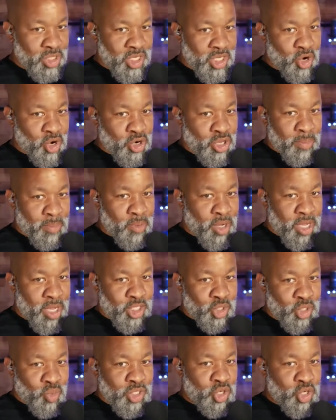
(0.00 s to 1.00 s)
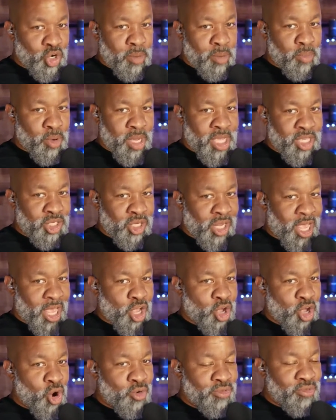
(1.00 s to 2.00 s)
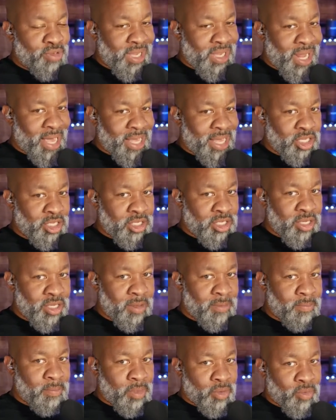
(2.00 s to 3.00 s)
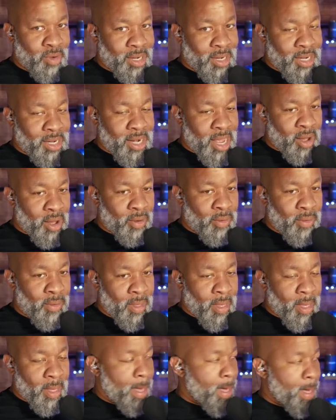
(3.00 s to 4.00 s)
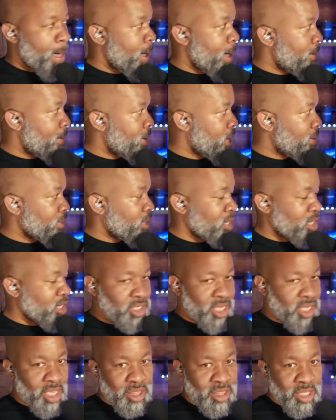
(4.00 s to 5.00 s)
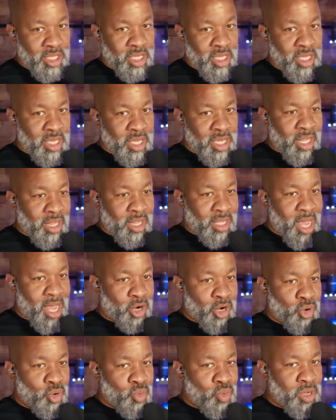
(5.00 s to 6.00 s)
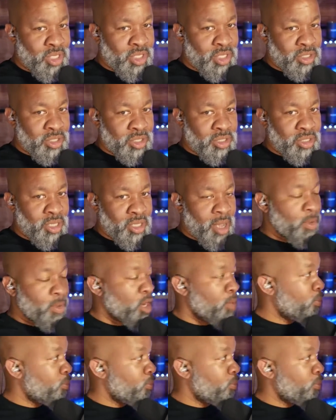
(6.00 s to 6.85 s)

the ones that are on the bookcase. The ones that are on the bookcase are like Govee lights right now. And I'm gonna take the Elgato ones. I'm